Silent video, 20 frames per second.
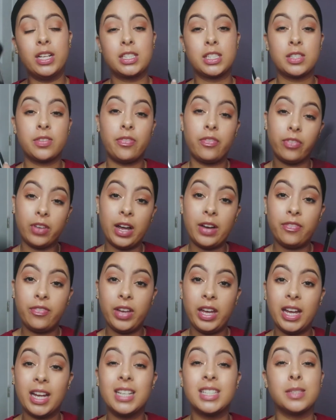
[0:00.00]
It's
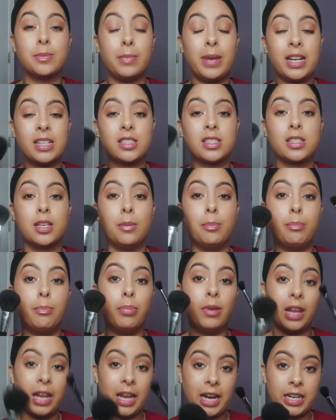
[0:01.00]
fluffy. It's meant to
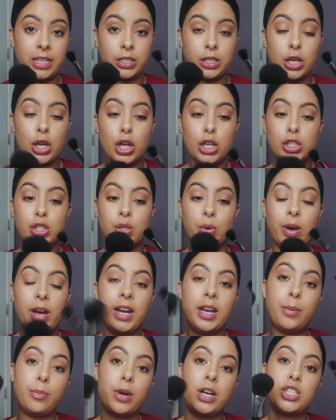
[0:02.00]
blend. So
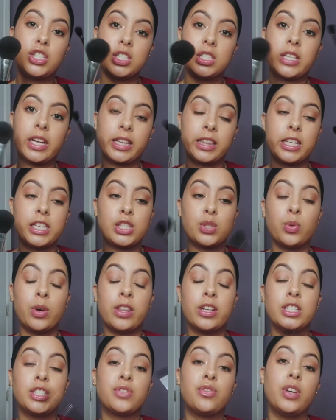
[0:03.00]
any brushes like this,
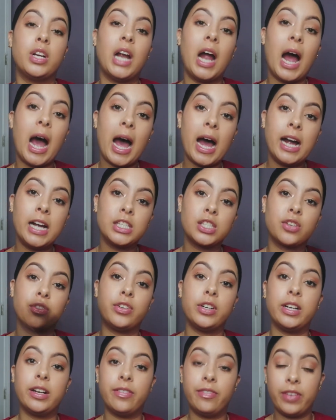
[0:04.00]
whether it's for your eyes or
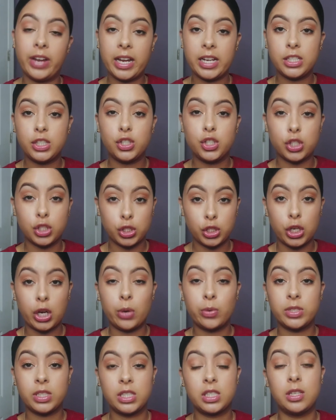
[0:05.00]
for your face, just
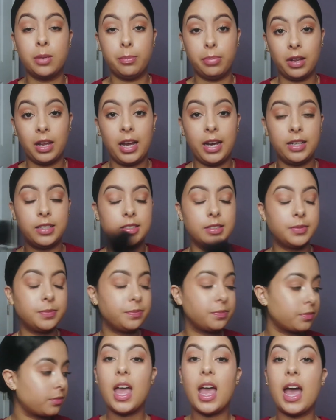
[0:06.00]
know it's to blend.
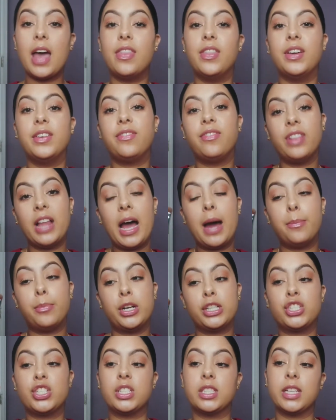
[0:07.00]
And then flat
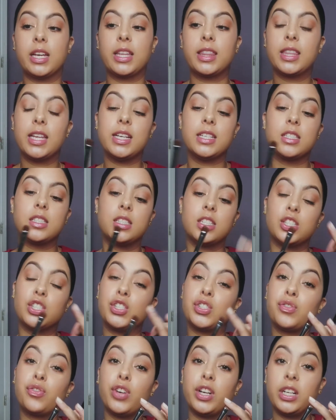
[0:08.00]
brushes like this
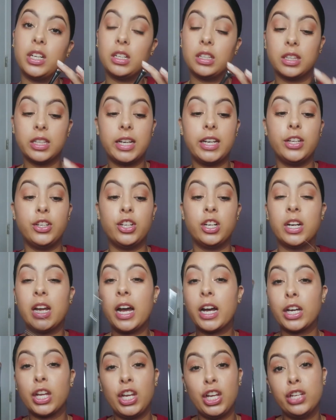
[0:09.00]
is for your lid. You're
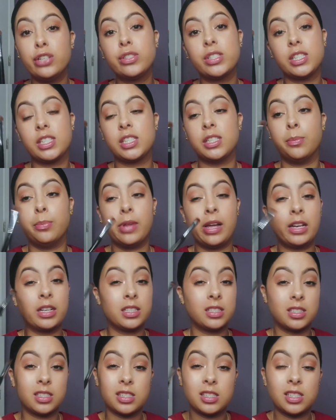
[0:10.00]
not going to use this to blend
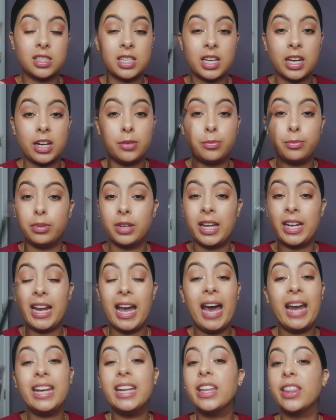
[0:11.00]
because this isn't going to blend
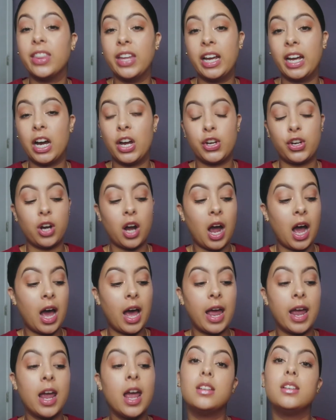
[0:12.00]
anything on your
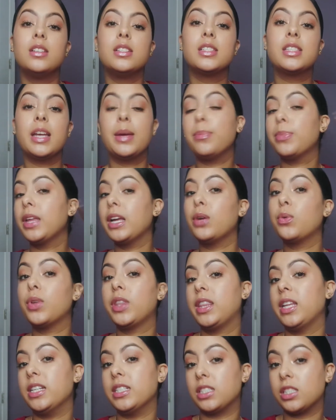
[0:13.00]
eye. Same thing with
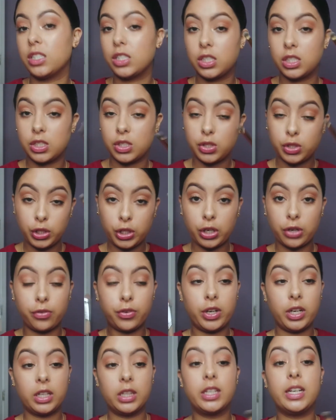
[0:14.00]
this. This is,
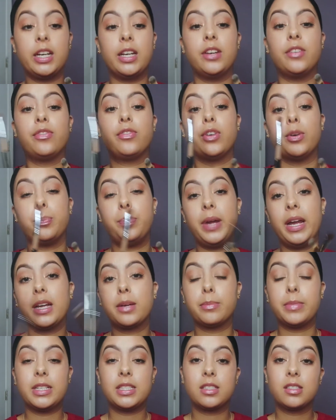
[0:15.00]
for your lid, for
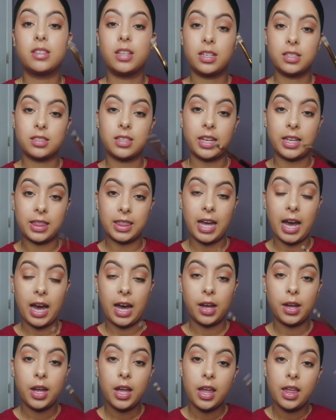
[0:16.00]
pigments, things like
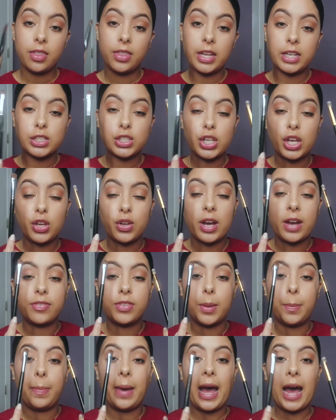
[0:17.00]
that. Things that you have
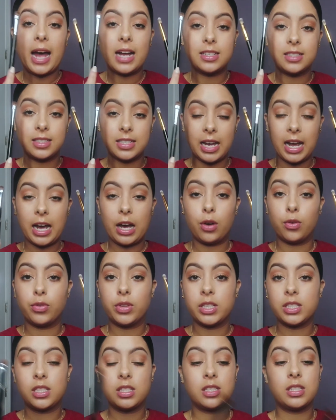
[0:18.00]
to pat down.
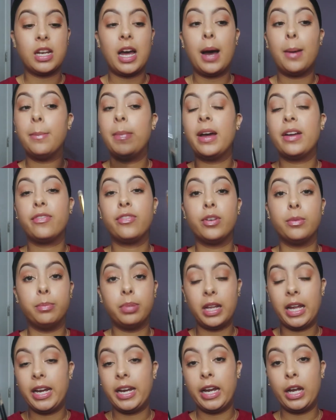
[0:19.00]
This is not meant for
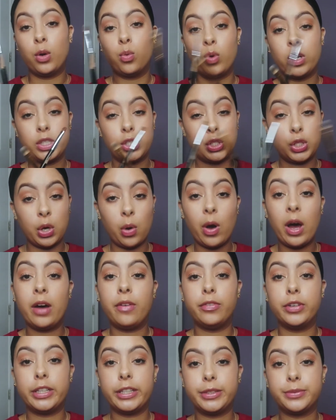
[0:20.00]
blending
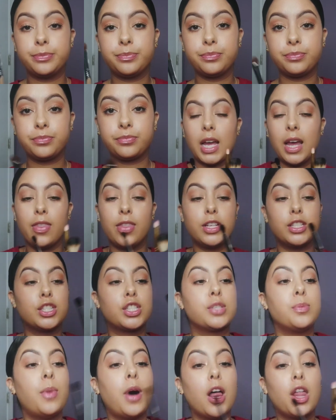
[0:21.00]
whatsoever. And then
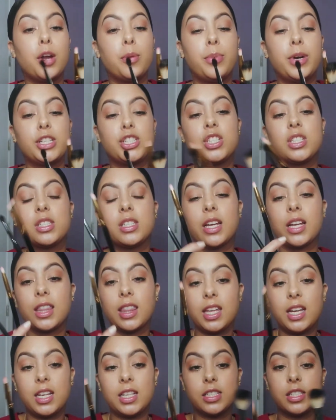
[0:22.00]
smaller brushes
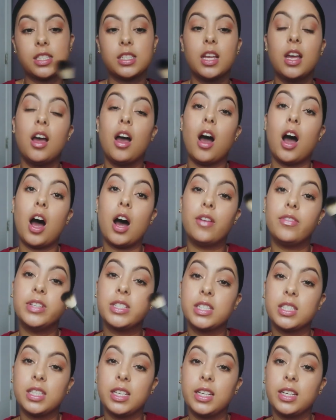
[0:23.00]
like this.
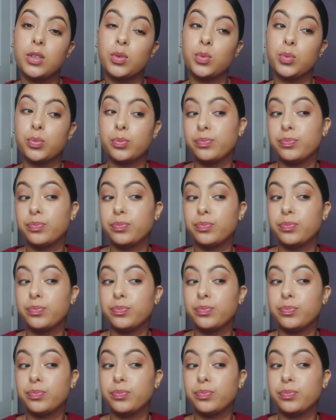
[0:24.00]
Obviously,